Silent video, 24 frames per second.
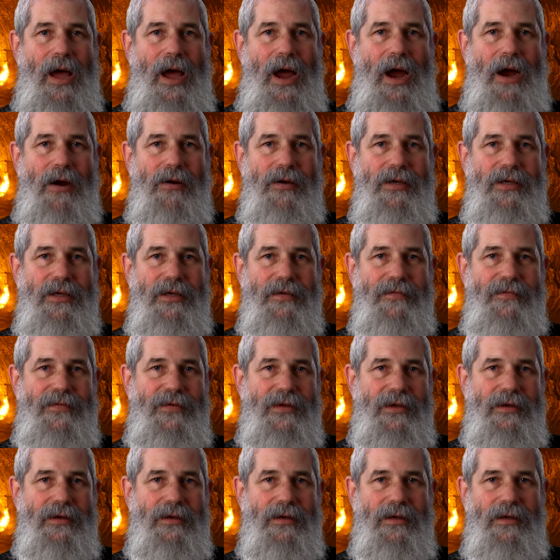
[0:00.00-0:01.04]
are
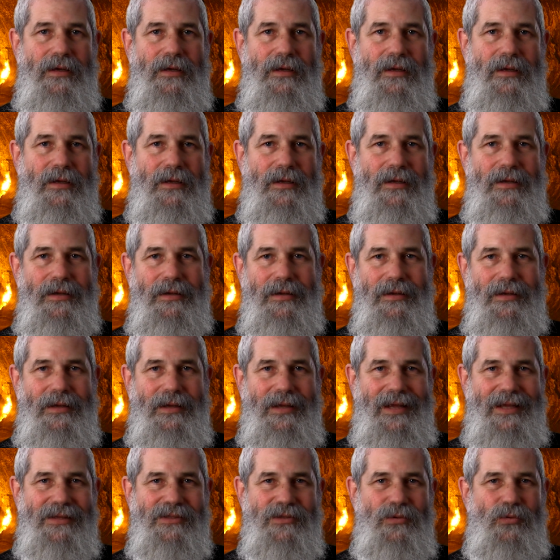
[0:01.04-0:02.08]
given,
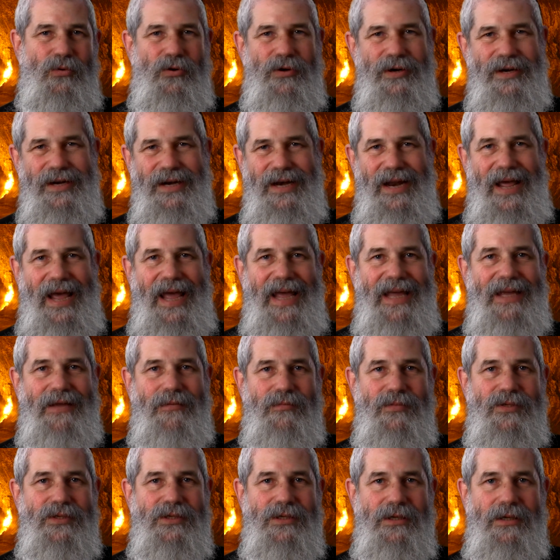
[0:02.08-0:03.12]
as it were,
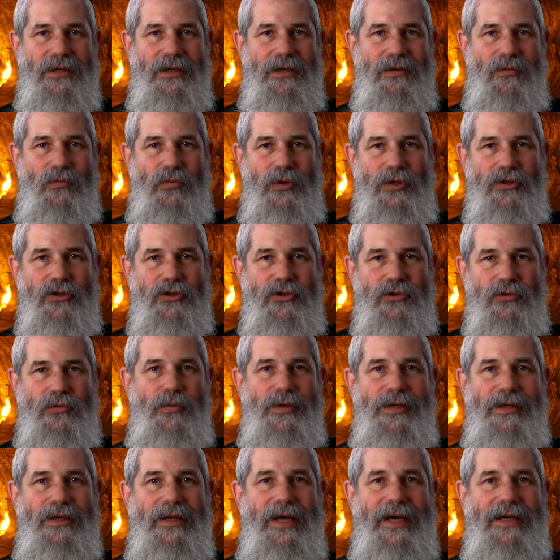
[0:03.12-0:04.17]
names in which to
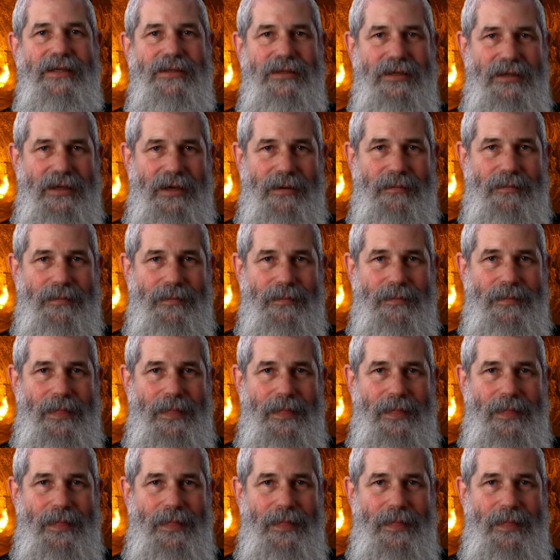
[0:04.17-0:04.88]
relate to them.